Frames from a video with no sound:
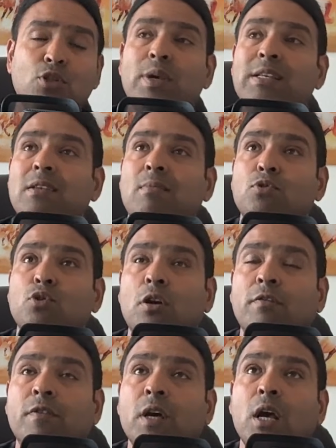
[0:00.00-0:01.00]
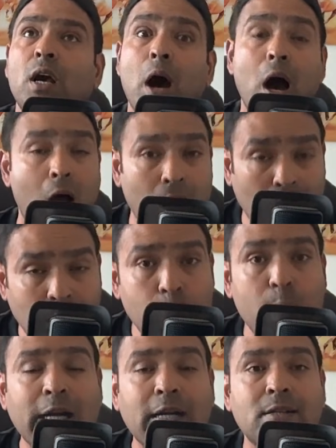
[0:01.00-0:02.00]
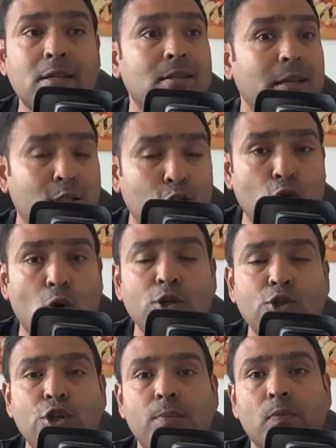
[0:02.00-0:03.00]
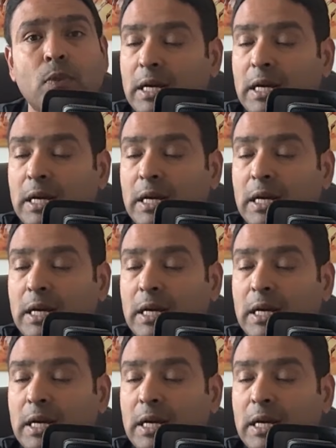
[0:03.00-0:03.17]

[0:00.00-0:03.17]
doing some sort of occult practices, astrology,